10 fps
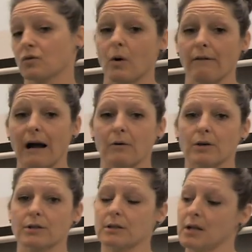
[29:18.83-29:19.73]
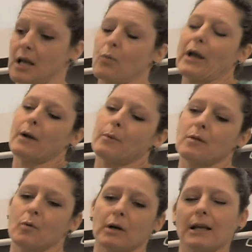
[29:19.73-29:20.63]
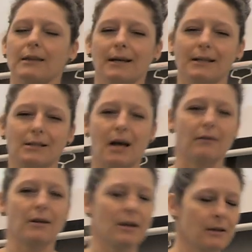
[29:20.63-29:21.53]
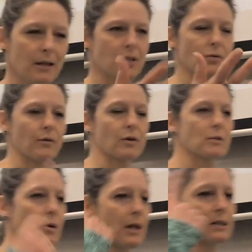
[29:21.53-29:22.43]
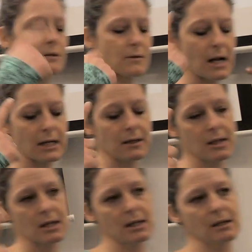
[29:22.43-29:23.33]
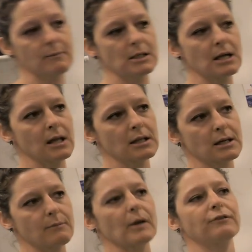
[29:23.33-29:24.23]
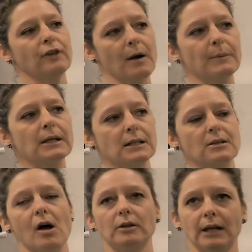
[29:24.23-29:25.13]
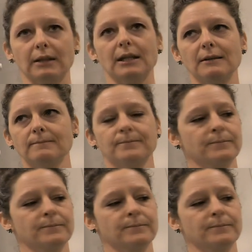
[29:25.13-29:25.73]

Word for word: 12 hours until I wake up in the morning, and then it's not, then it's reversible. That's diet thinking mentality, but flopping is all nothing.